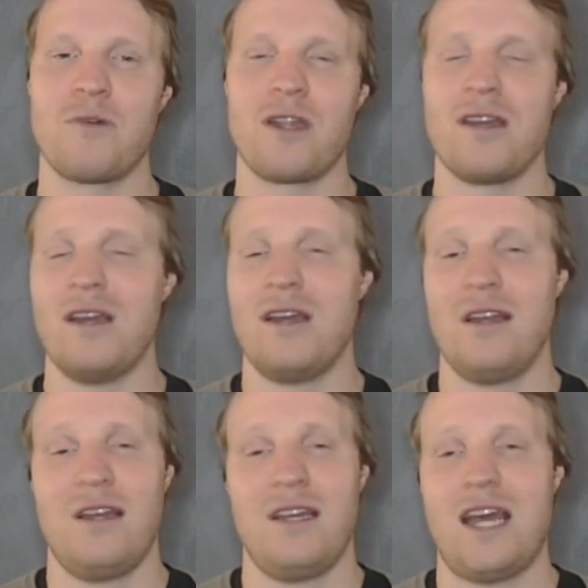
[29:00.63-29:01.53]
But
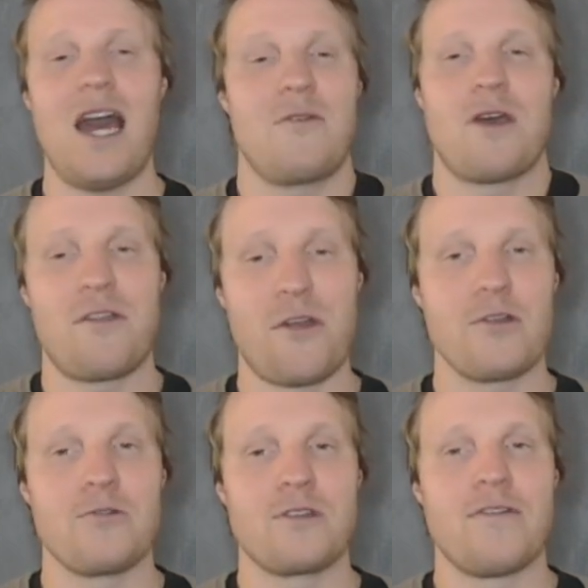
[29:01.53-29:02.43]
I'd rather not
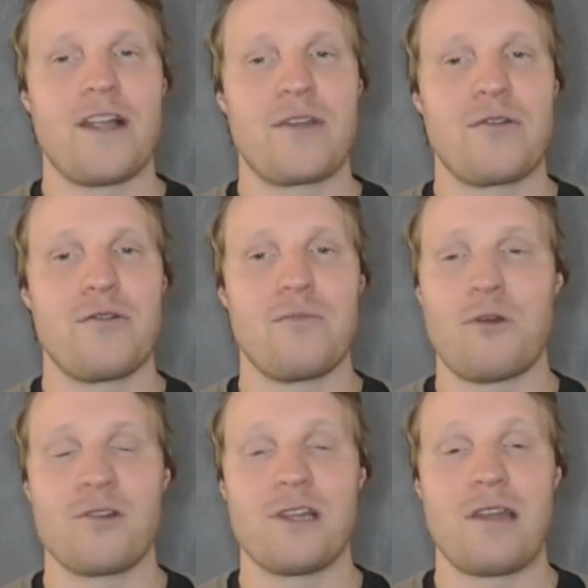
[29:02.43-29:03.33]
lose the value
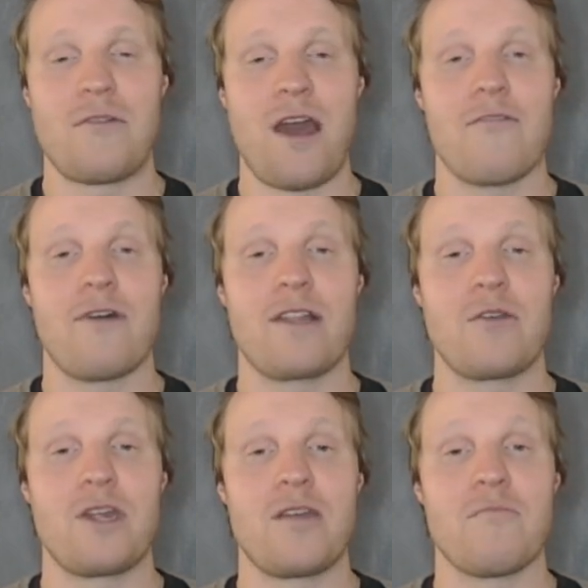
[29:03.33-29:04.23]
personally if you have
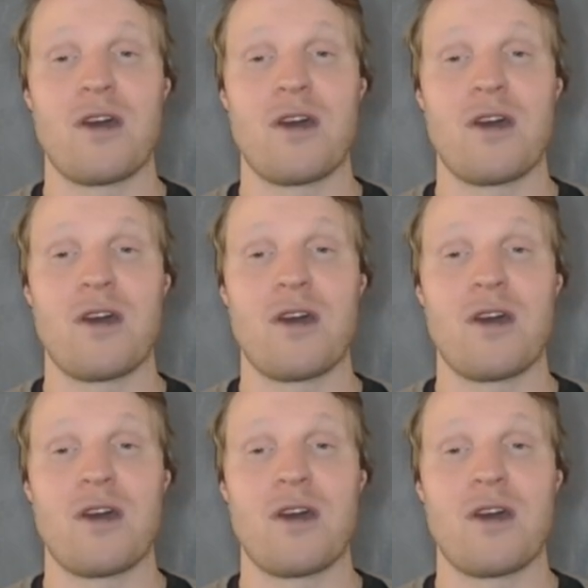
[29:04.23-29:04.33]
value in him.